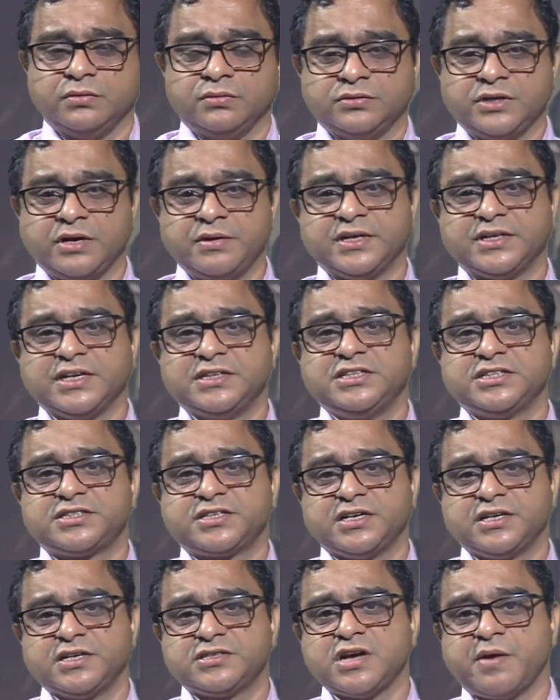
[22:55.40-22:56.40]
Now let us
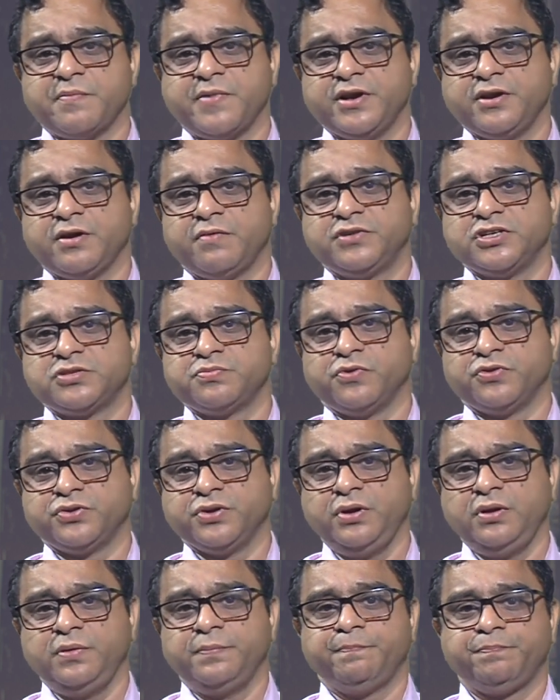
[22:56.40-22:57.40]
discuss the summary of this
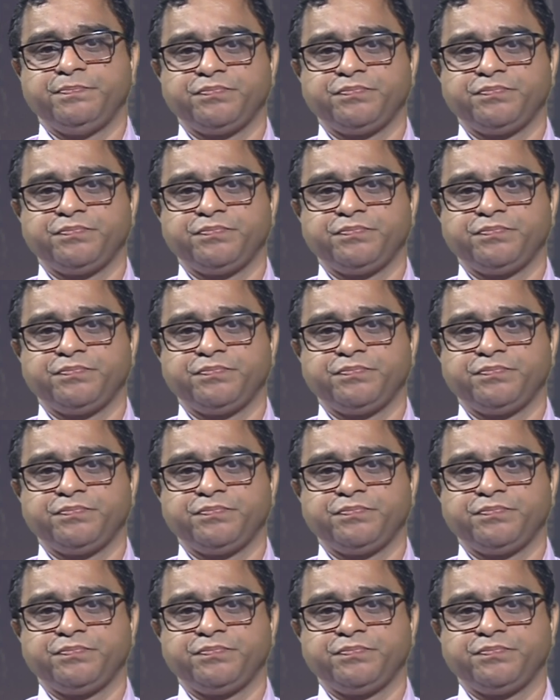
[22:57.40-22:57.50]
module.